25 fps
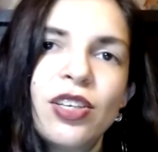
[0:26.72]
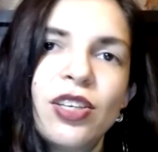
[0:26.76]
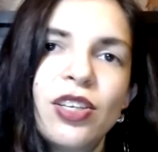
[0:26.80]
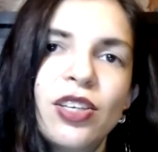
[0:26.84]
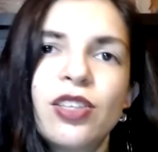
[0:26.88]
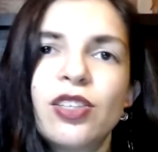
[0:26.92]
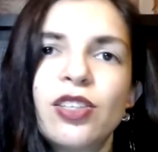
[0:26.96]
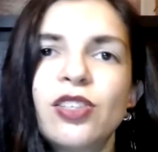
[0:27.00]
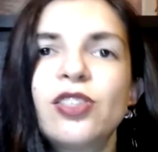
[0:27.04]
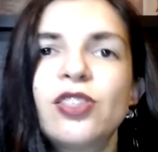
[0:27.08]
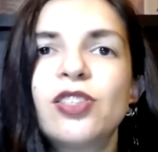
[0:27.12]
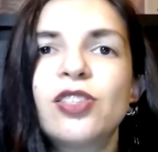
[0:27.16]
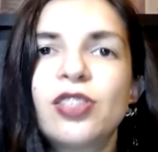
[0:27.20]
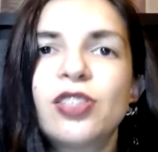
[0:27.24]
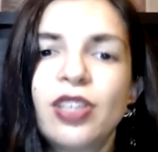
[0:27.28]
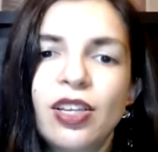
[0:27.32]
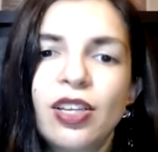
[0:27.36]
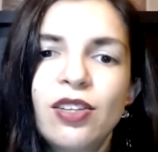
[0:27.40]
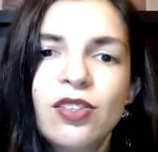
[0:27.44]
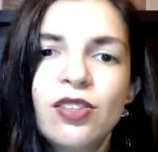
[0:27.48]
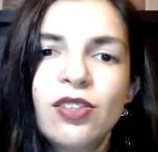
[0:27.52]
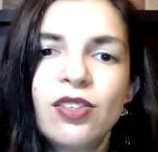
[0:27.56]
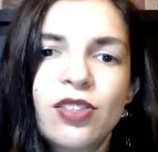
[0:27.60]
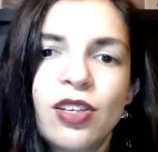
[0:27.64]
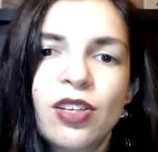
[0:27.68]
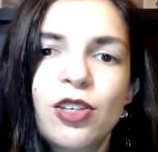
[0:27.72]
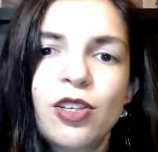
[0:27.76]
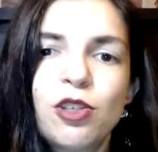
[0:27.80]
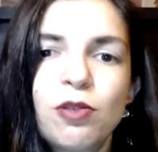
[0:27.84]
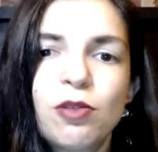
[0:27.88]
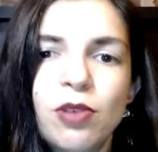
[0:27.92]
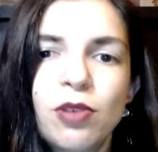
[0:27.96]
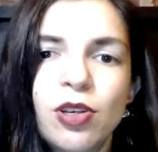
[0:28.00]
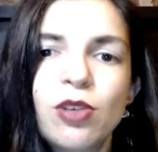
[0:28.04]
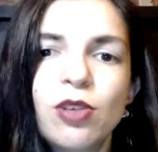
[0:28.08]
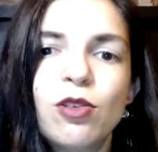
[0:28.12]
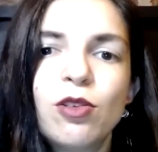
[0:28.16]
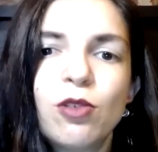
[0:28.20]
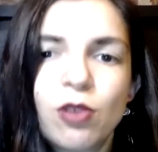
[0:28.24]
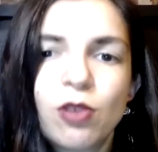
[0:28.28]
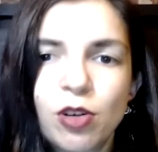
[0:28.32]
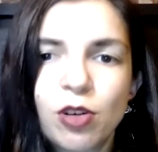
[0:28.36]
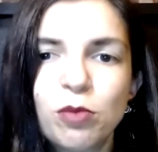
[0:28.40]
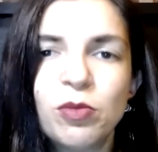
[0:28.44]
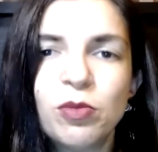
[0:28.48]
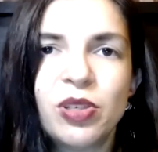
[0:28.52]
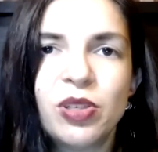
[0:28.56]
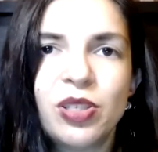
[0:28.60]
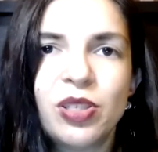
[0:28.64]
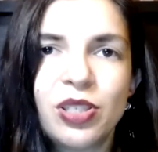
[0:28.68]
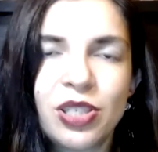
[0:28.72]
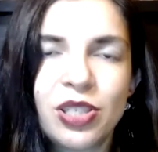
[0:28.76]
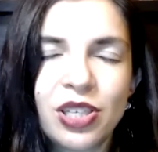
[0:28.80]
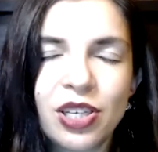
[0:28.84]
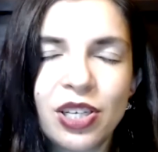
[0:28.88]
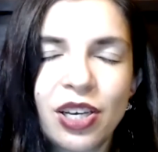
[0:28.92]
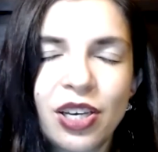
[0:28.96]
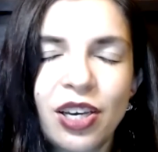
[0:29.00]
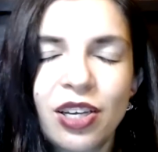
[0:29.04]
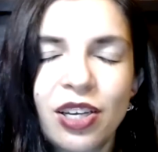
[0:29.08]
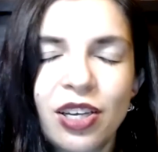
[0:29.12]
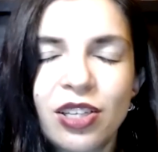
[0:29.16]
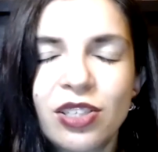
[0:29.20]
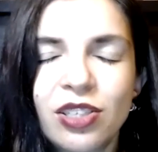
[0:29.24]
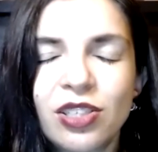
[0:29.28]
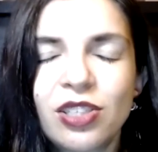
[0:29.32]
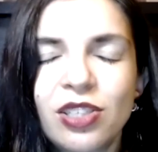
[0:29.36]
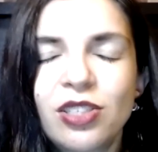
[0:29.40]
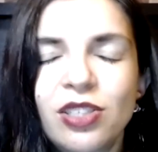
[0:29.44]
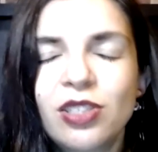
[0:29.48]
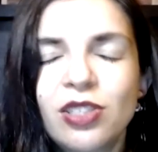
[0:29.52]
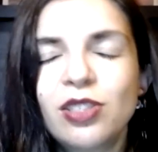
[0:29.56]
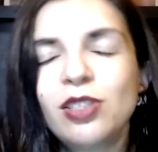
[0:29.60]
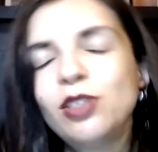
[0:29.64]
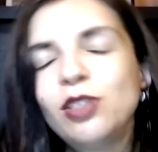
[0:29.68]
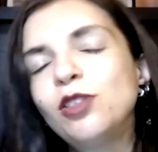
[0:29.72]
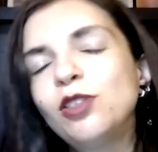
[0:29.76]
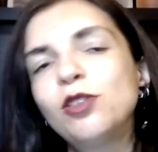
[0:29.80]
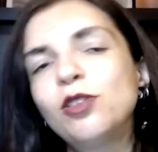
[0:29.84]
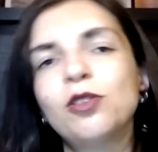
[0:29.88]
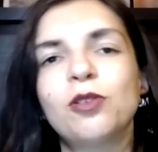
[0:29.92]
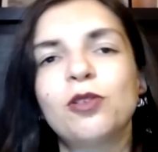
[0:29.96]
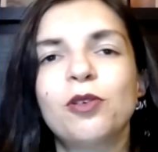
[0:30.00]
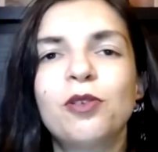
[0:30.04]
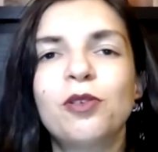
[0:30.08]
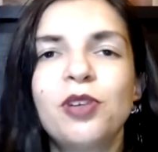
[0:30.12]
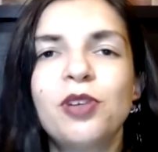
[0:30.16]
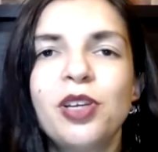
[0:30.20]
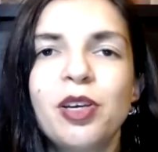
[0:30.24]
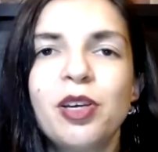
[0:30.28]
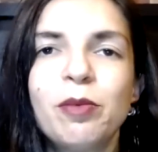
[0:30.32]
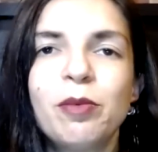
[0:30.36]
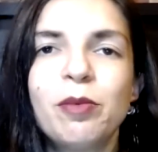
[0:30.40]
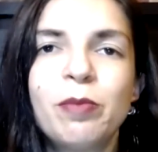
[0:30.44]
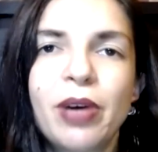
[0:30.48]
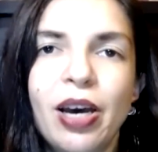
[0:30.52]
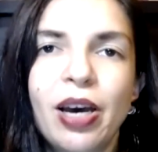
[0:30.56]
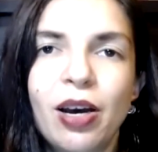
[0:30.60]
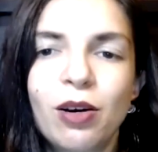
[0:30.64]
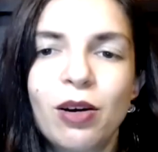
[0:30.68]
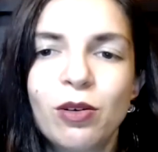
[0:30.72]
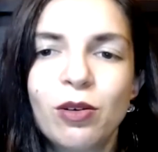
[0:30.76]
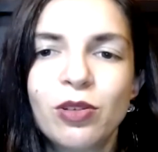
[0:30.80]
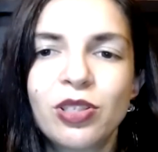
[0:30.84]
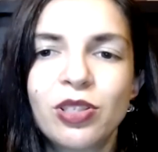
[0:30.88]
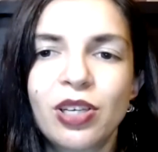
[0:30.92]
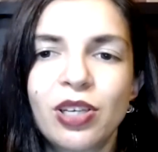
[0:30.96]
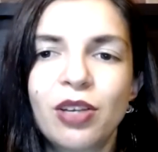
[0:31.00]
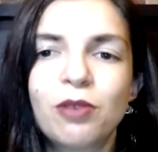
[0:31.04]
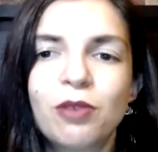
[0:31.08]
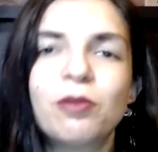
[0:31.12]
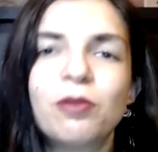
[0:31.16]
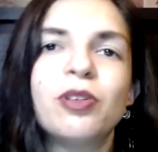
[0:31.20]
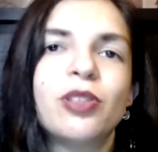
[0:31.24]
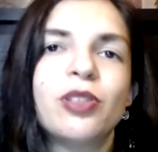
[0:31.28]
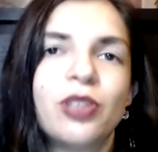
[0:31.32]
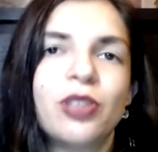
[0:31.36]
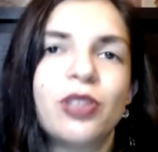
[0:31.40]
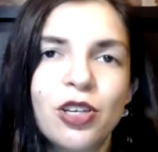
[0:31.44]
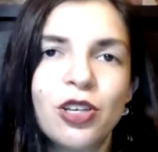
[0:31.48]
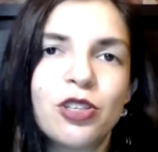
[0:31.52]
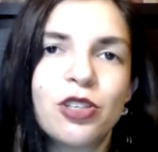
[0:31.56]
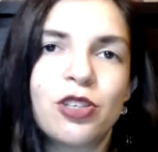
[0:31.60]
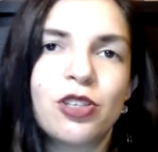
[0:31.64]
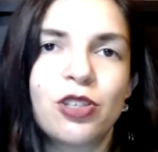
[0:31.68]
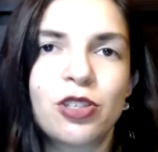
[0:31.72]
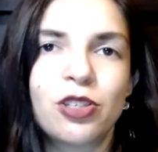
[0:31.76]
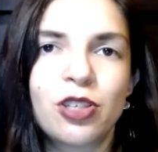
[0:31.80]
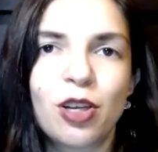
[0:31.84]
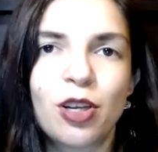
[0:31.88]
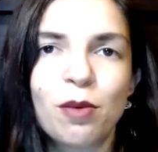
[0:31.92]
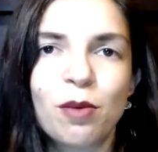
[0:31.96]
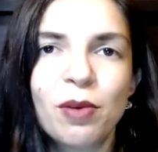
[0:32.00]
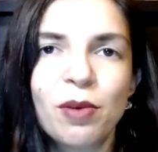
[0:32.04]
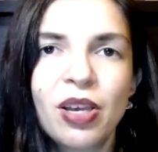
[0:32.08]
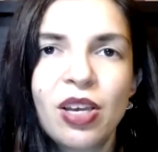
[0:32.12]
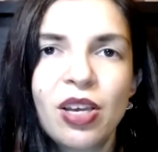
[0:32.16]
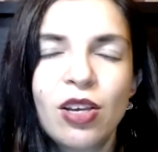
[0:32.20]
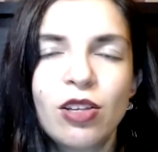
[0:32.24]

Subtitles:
is 10th century Normandy, and it is a story about a relationship,